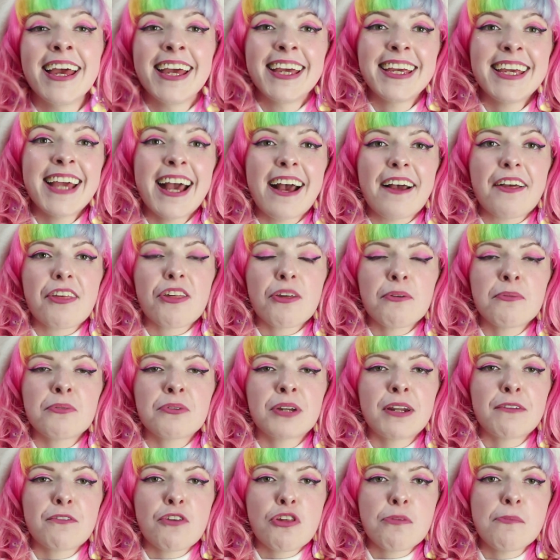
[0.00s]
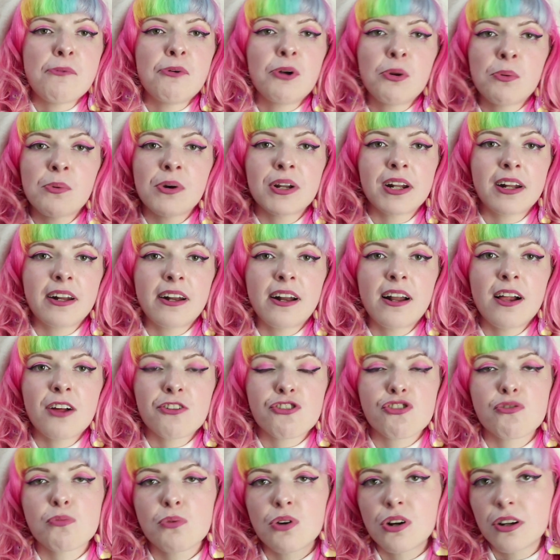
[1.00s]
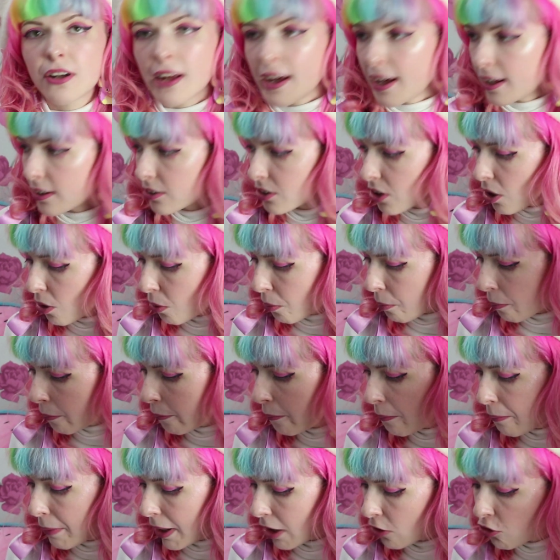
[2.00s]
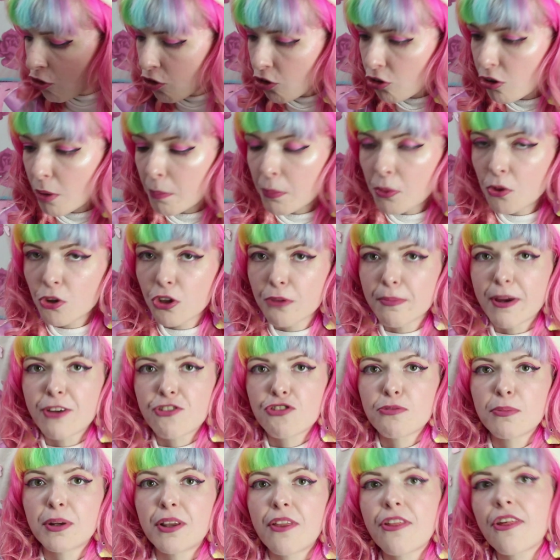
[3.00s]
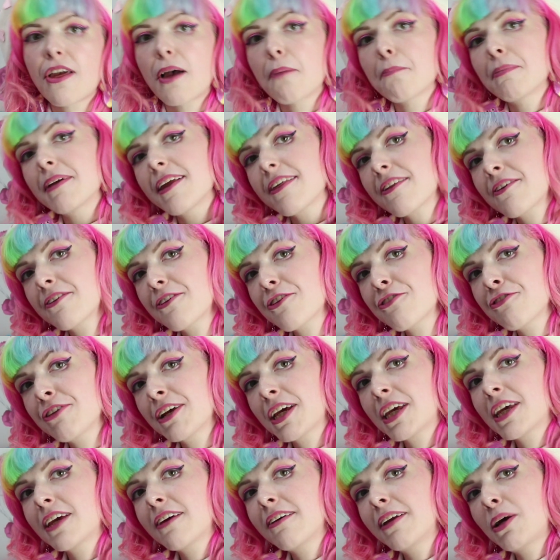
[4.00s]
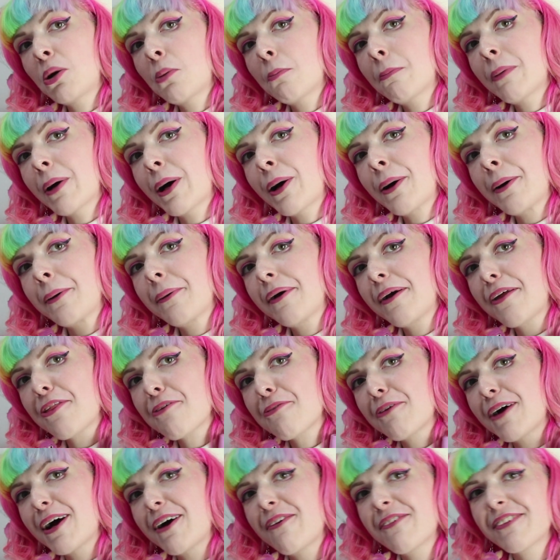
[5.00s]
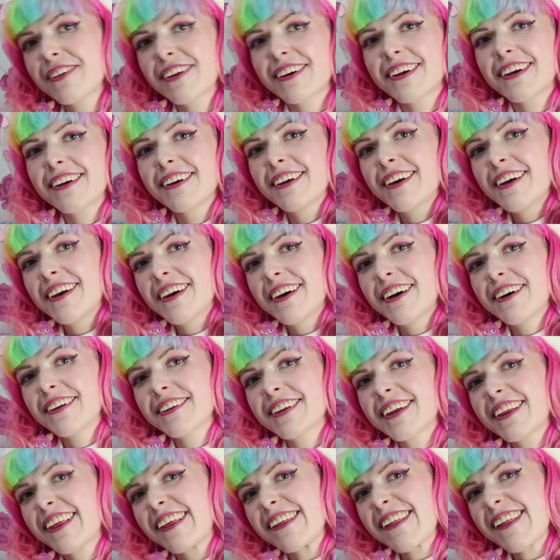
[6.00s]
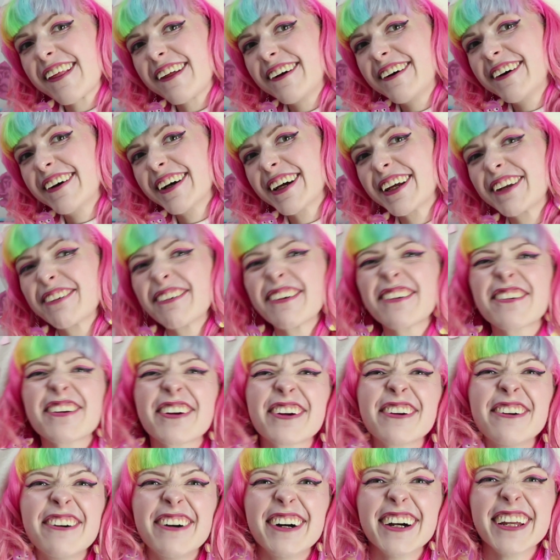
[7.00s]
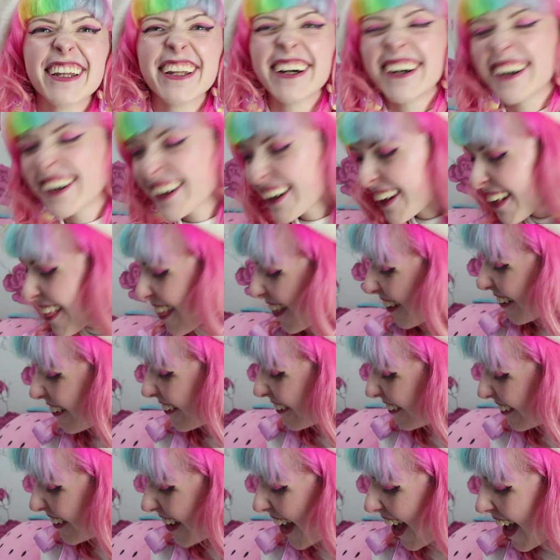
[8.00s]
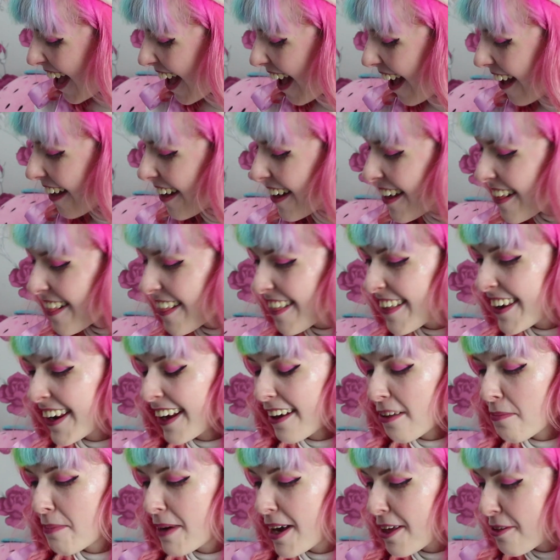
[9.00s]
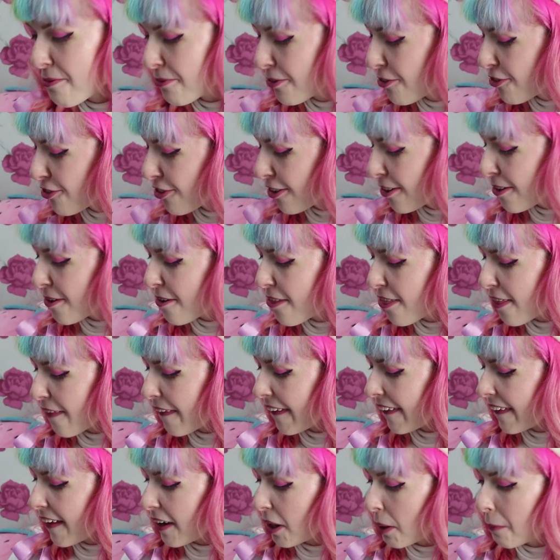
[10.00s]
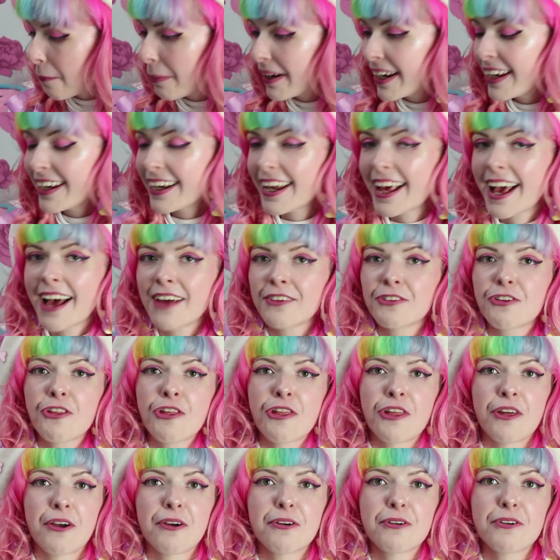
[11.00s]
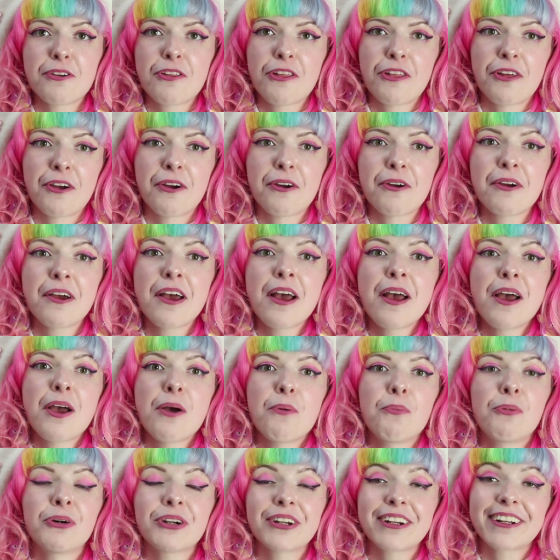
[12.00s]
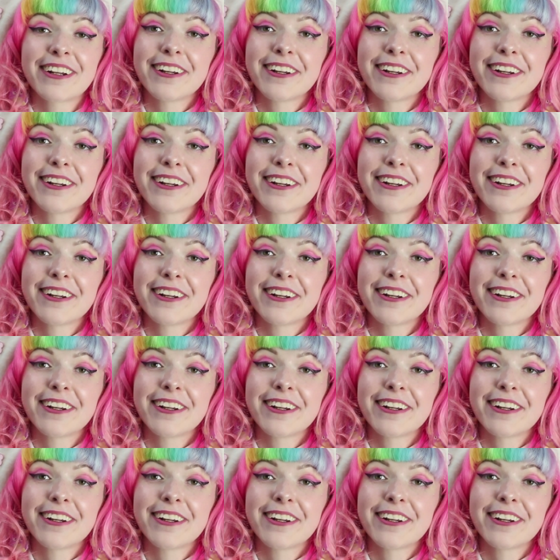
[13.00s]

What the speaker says: yeah, so I'm gonna have a smaller one and a larger one, and I'll make sure I put the measurements up. But it's got this really cute little bow as well on the side, which I quite like. So yeah, so the next piece I want to show you is something that I completely hand sewed. So what I'd